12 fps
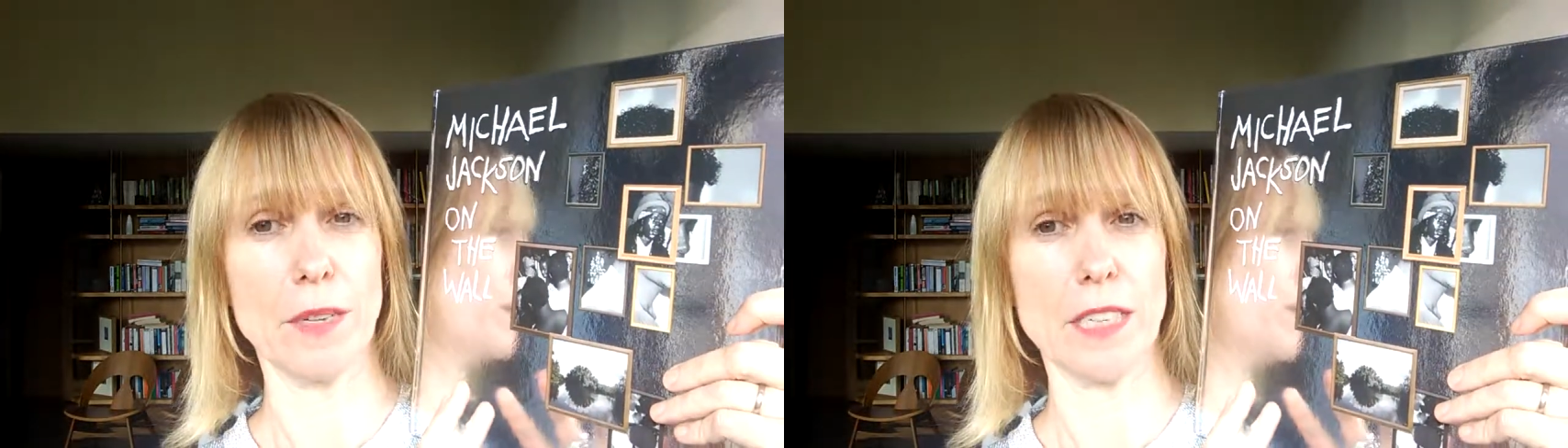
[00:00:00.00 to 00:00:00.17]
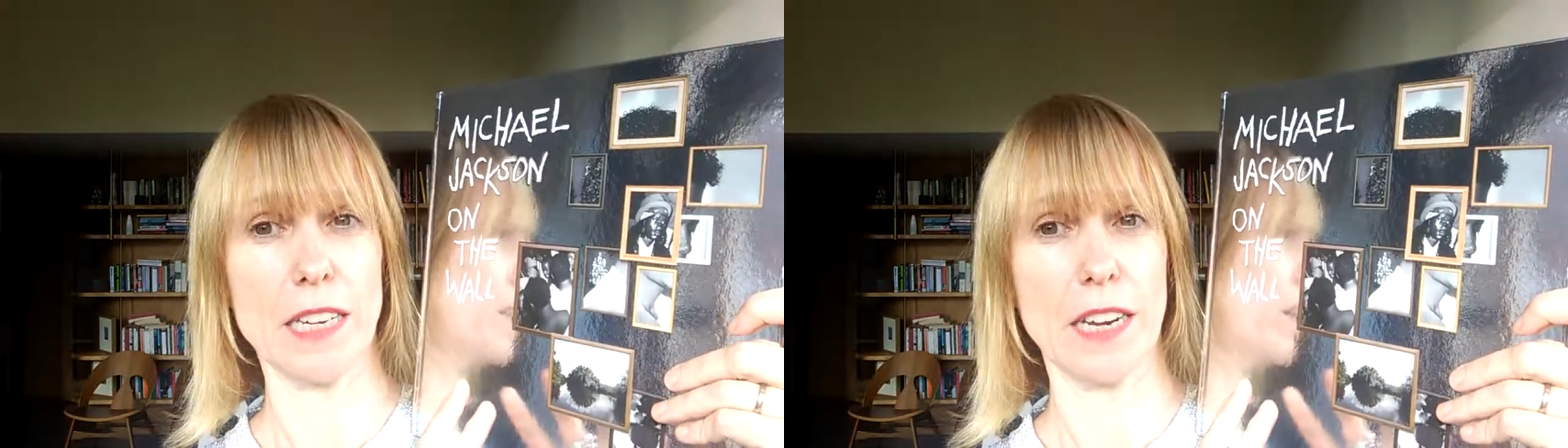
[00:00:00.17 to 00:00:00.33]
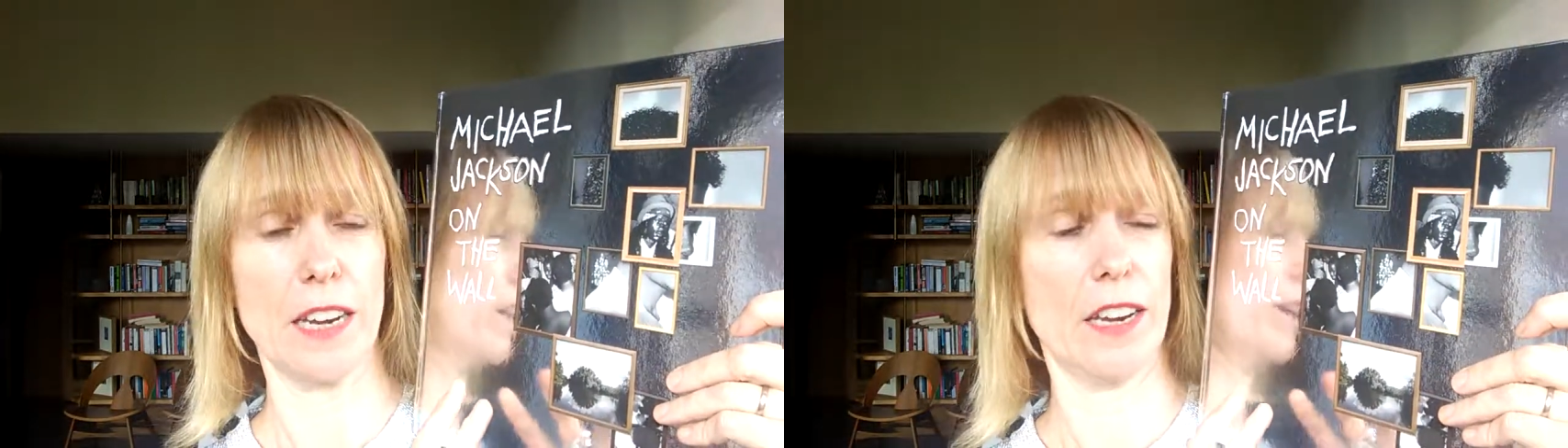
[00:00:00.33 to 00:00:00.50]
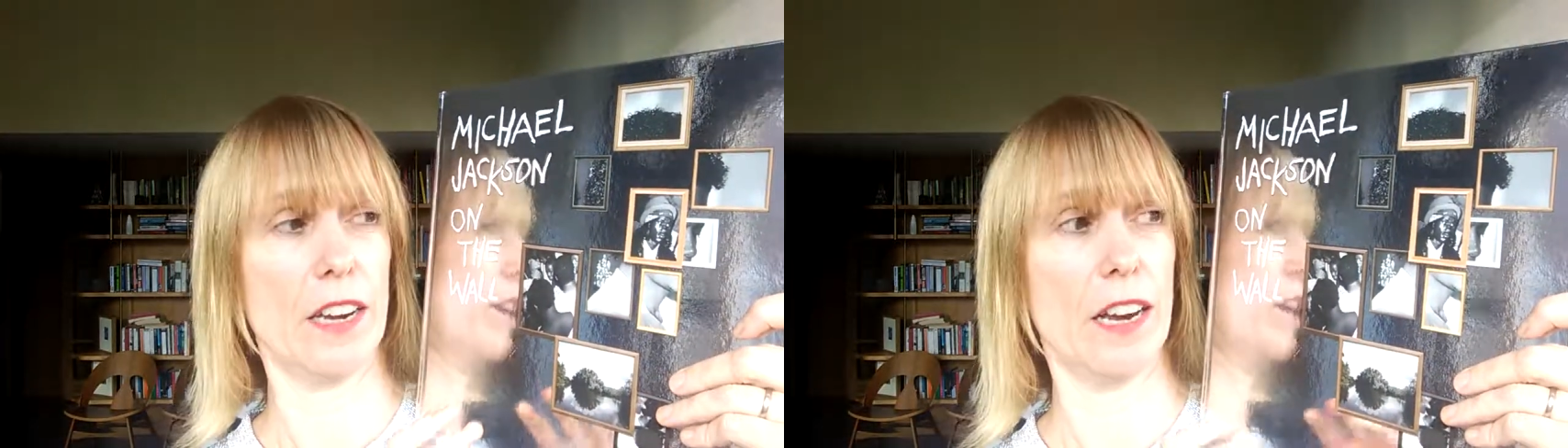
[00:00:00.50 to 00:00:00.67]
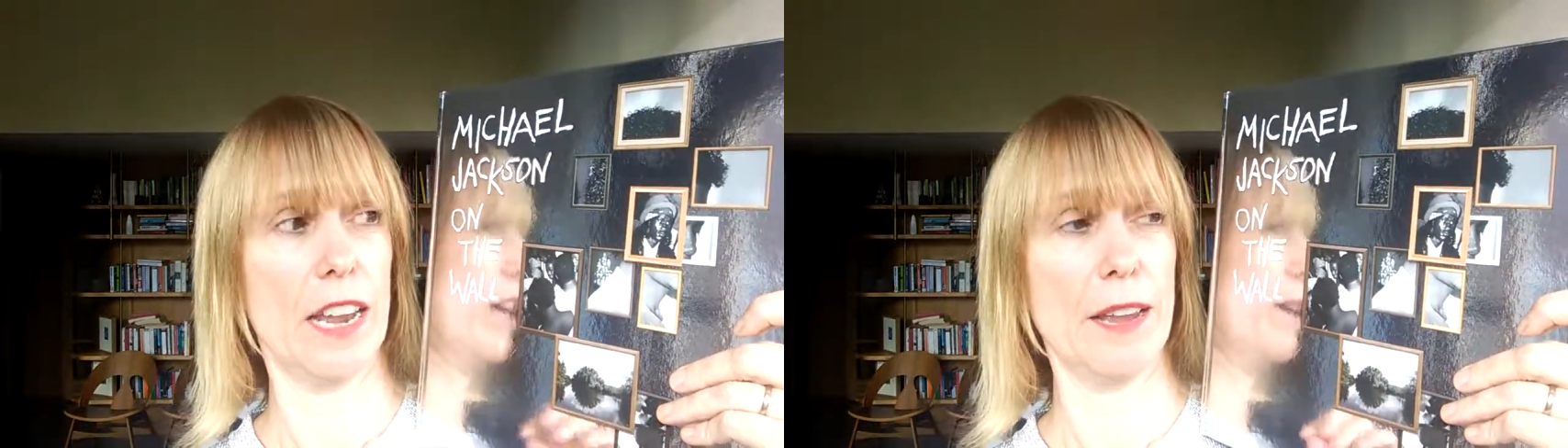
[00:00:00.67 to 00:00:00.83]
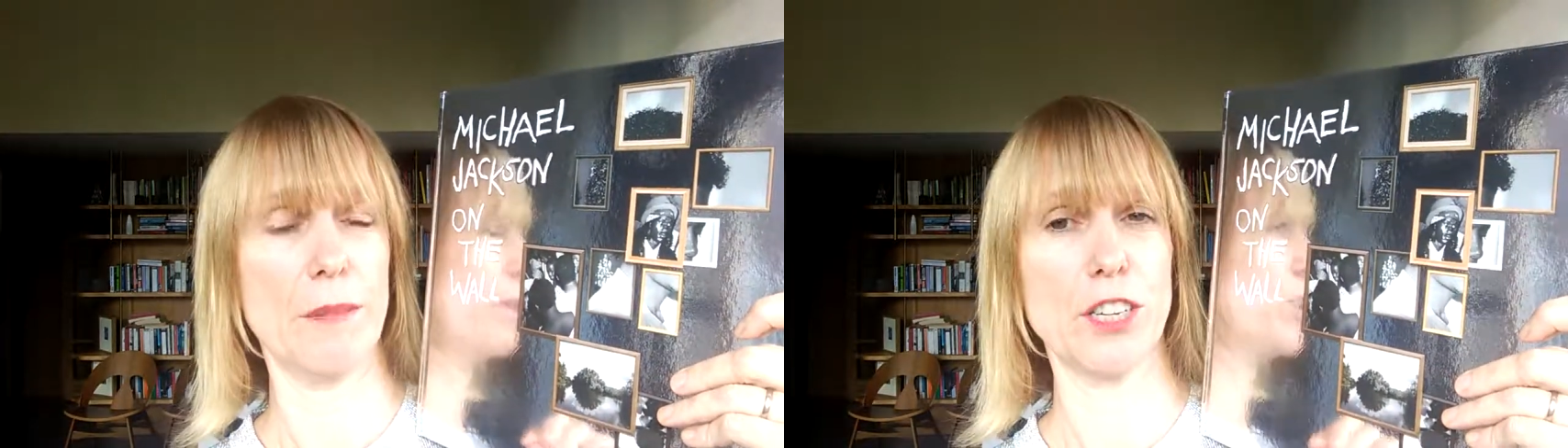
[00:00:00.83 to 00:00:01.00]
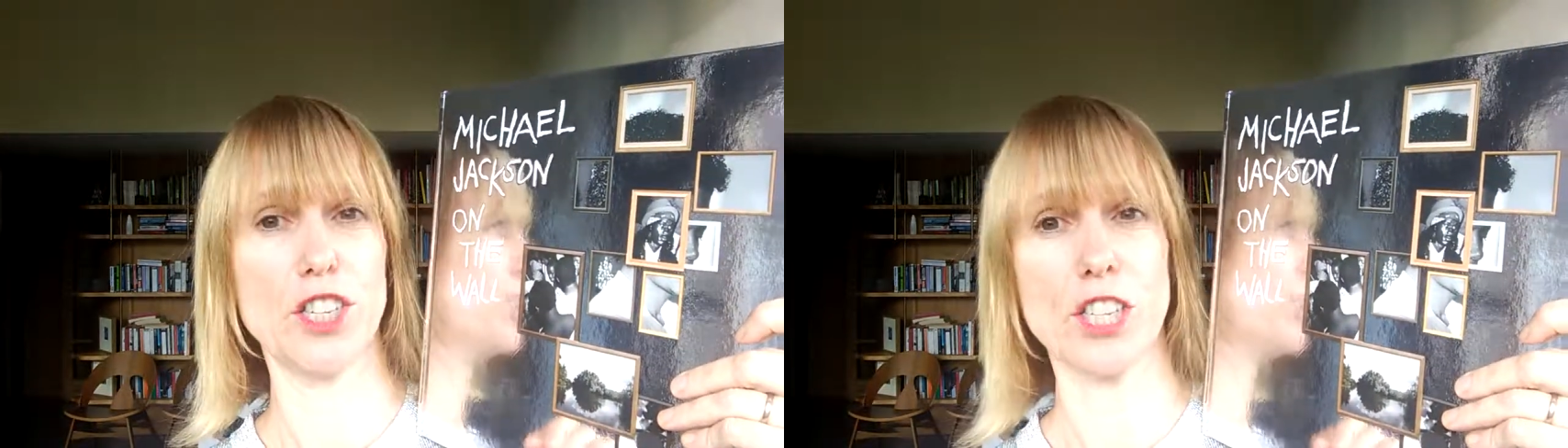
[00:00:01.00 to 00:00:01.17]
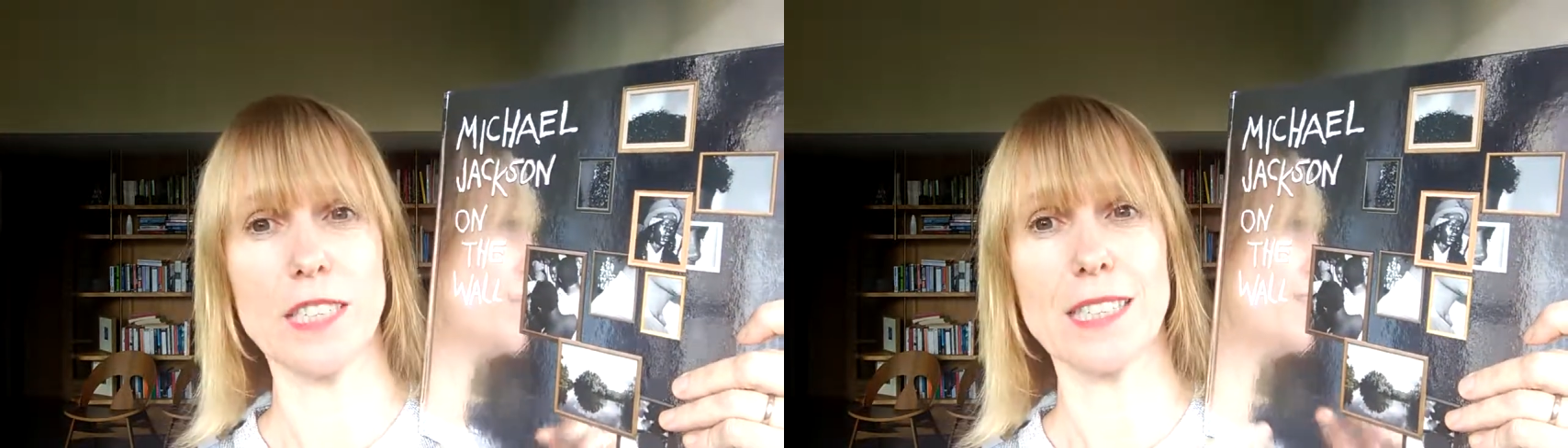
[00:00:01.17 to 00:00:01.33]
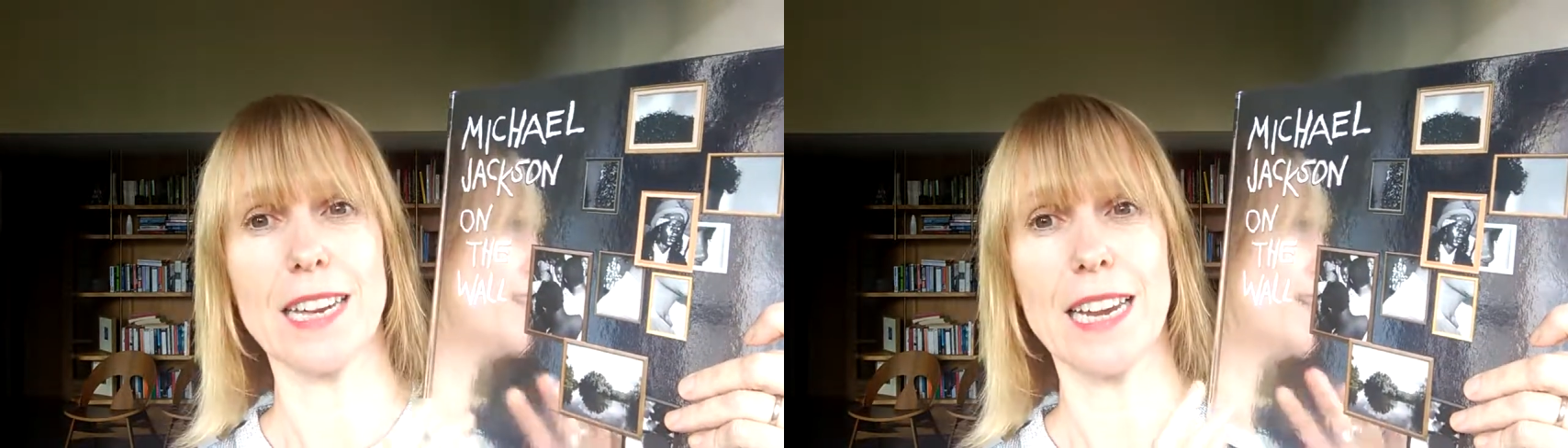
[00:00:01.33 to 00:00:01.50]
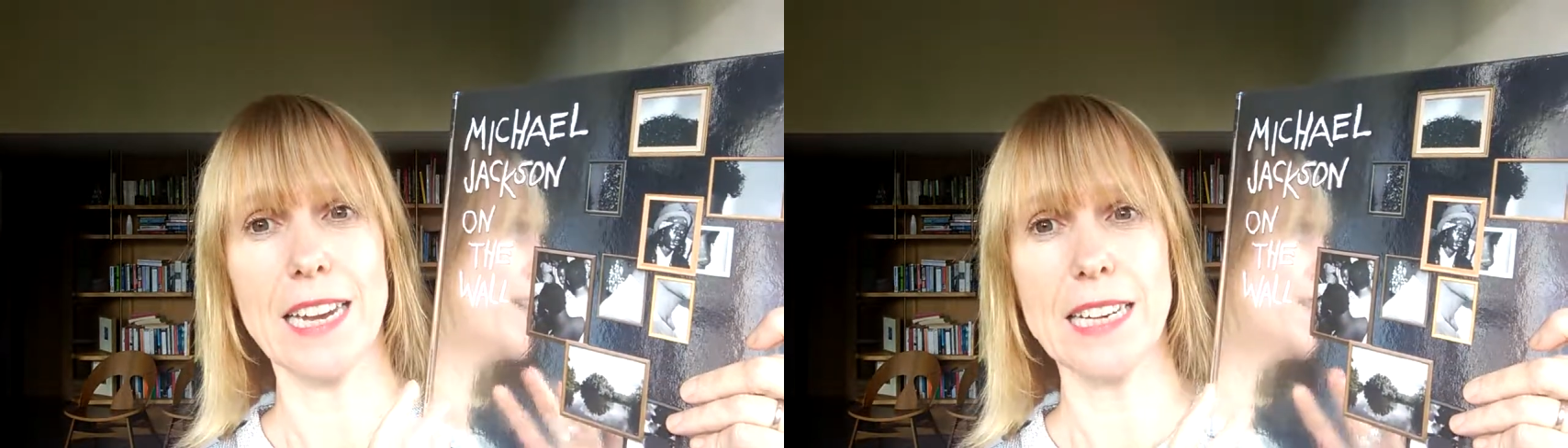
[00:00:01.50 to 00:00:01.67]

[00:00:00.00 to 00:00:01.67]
particular images